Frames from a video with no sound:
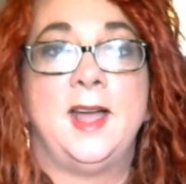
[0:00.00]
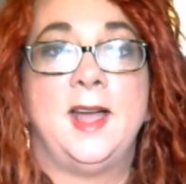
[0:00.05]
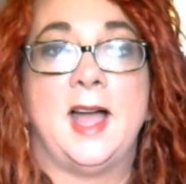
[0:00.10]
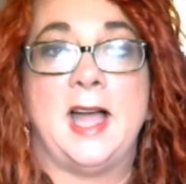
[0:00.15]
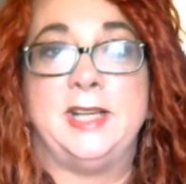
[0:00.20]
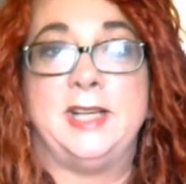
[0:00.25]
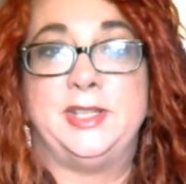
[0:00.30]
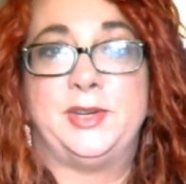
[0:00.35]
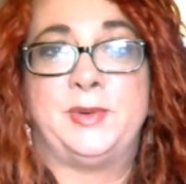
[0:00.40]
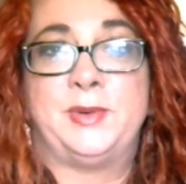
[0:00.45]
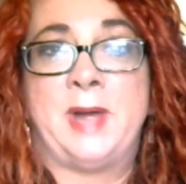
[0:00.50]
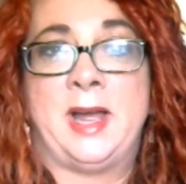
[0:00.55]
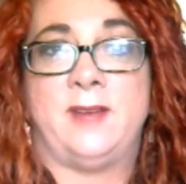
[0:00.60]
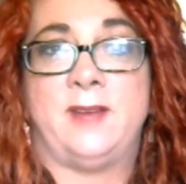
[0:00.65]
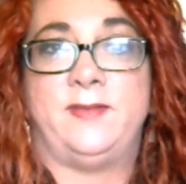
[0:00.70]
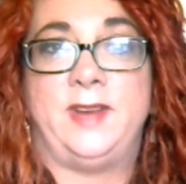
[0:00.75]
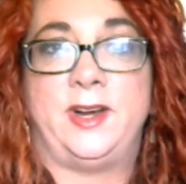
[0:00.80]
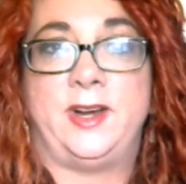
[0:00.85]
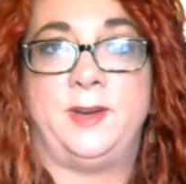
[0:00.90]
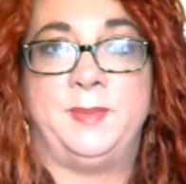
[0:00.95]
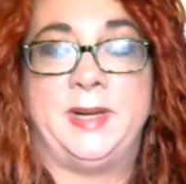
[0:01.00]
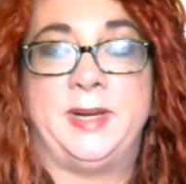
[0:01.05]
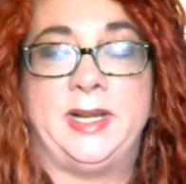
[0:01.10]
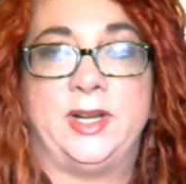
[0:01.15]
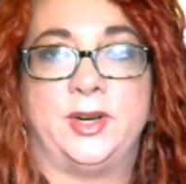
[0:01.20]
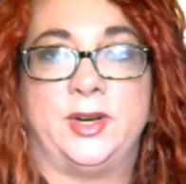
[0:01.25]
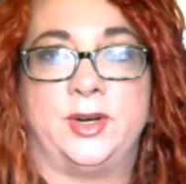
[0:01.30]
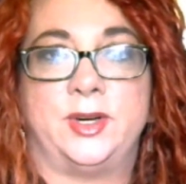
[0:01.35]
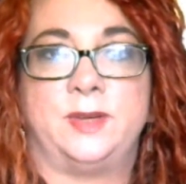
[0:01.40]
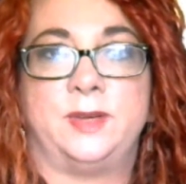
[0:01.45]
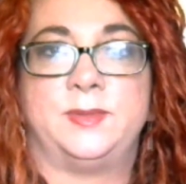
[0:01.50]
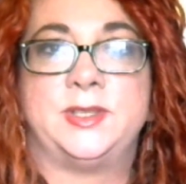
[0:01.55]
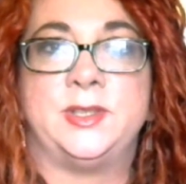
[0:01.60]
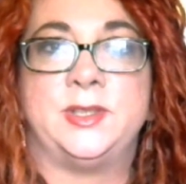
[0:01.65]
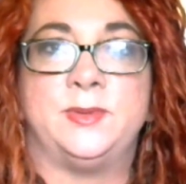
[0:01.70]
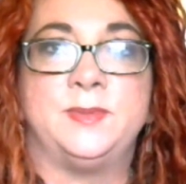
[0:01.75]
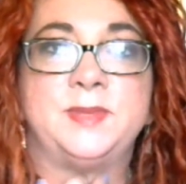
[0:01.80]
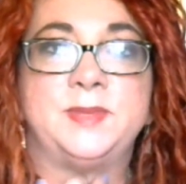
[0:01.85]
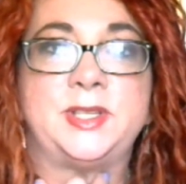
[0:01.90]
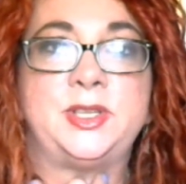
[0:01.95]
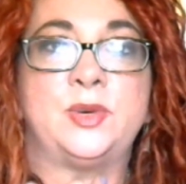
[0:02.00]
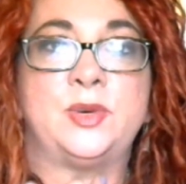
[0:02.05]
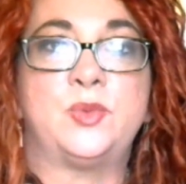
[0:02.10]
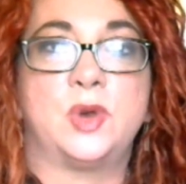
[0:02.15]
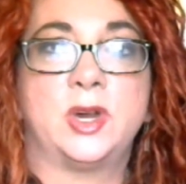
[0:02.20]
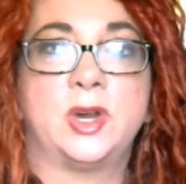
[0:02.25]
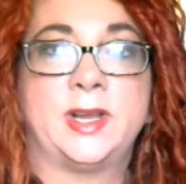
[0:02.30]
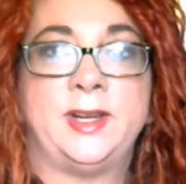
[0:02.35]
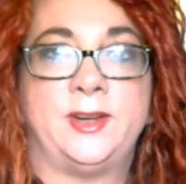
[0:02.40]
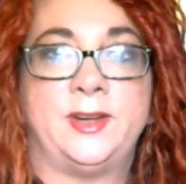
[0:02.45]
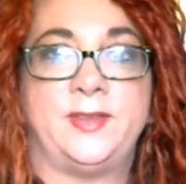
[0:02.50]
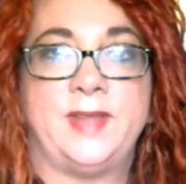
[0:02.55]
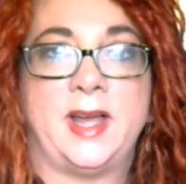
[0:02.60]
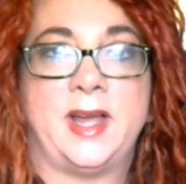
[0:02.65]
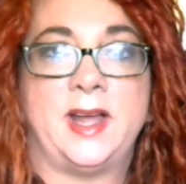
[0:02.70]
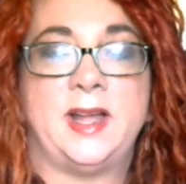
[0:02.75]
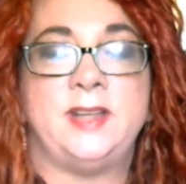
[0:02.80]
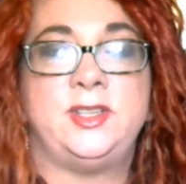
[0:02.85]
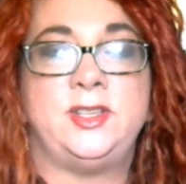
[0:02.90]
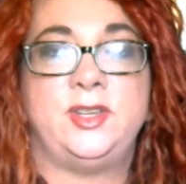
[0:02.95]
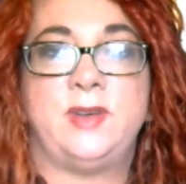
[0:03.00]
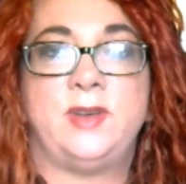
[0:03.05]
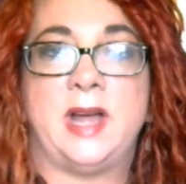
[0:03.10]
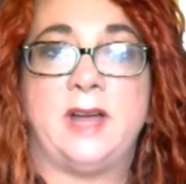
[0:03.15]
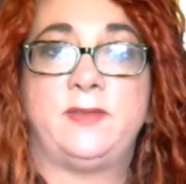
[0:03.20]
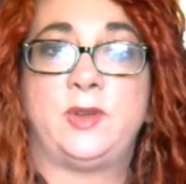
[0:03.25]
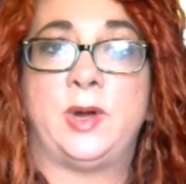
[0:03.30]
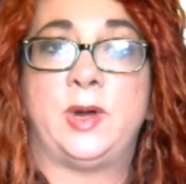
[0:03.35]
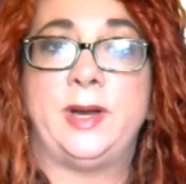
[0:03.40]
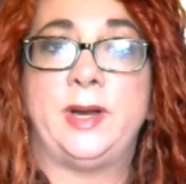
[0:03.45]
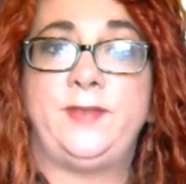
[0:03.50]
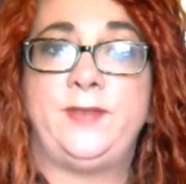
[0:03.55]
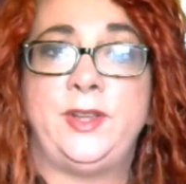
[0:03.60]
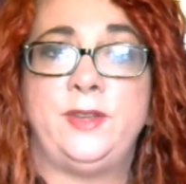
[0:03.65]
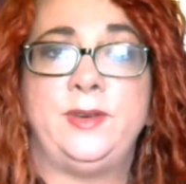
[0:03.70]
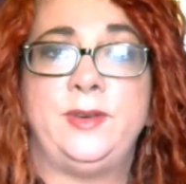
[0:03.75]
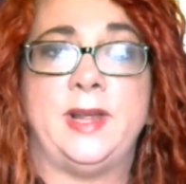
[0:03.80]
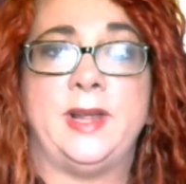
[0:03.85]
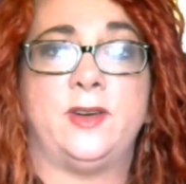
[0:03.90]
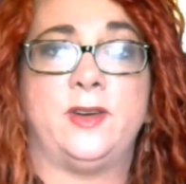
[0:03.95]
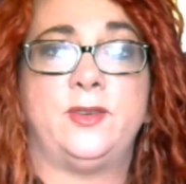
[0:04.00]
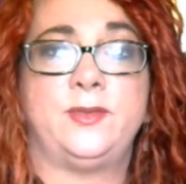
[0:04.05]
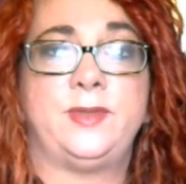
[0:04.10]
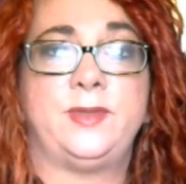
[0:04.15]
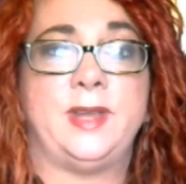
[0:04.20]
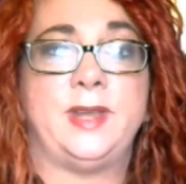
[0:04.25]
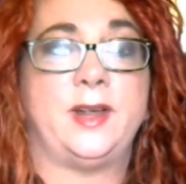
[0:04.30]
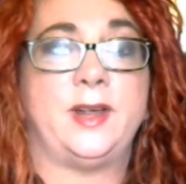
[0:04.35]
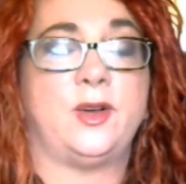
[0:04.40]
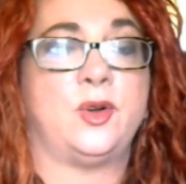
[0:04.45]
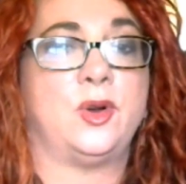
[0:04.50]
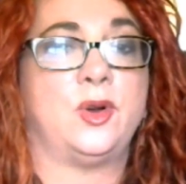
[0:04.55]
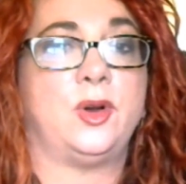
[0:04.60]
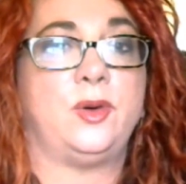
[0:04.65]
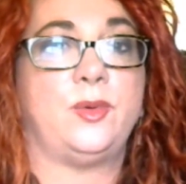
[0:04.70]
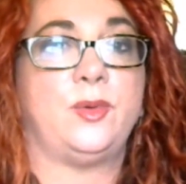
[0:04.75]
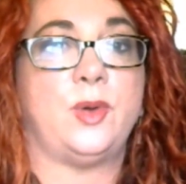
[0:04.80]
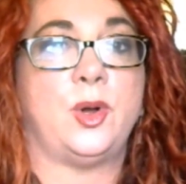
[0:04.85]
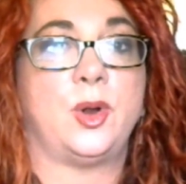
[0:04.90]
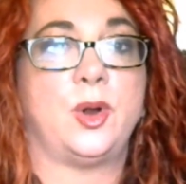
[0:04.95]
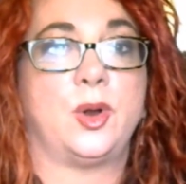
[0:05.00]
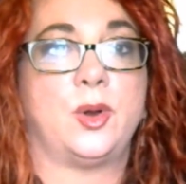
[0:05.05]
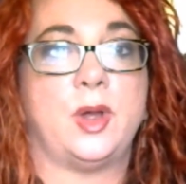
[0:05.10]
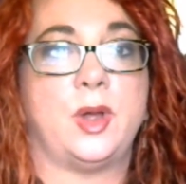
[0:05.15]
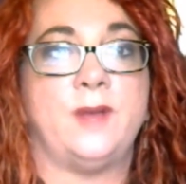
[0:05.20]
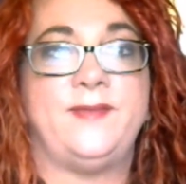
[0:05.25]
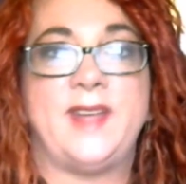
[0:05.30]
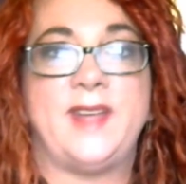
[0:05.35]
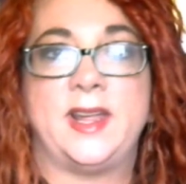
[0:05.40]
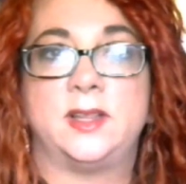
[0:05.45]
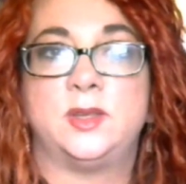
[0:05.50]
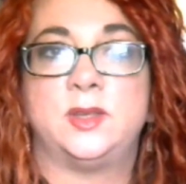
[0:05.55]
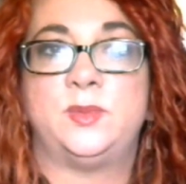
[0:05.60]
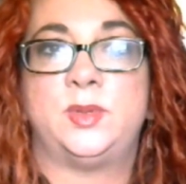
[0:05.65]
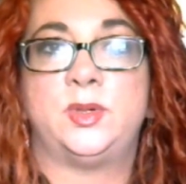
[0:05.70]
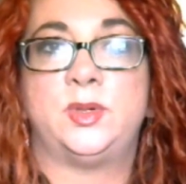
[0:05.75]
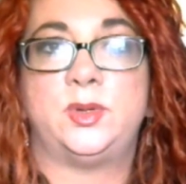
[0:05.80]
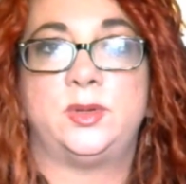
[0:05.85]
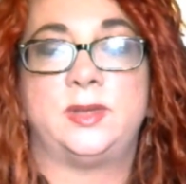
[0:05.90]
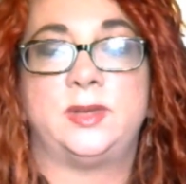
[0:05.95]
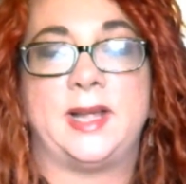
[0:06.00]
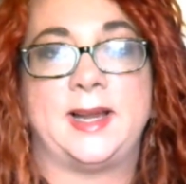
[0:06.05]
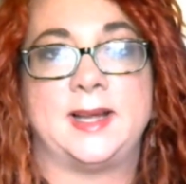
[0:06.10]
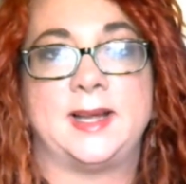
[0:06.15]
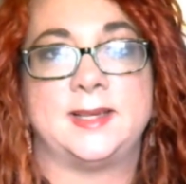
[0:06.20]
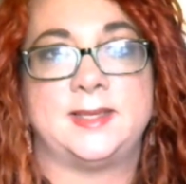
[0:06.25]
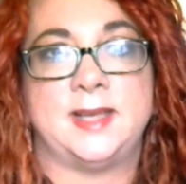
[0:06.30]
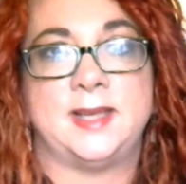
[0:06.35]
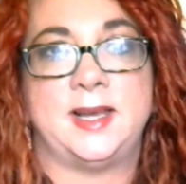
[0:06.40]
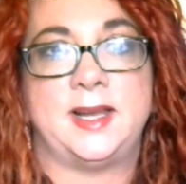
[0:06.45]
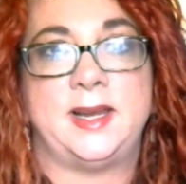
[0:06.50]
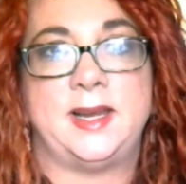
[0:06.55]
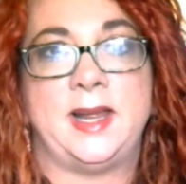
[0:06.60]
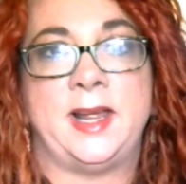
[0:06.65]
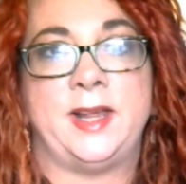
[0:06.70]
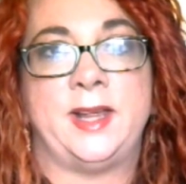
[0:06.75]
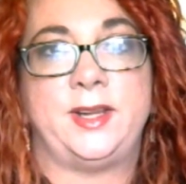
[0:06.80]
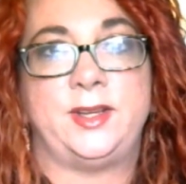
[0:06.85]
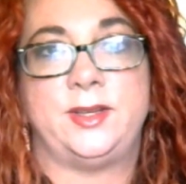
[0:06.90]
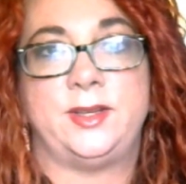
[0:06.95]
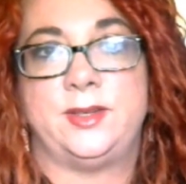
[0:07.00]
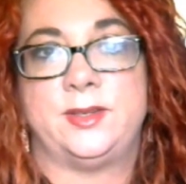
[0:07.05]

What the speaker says: I don't have very many herbs, so I'm still working on that. I do have quite a few now that are available, like I said, at,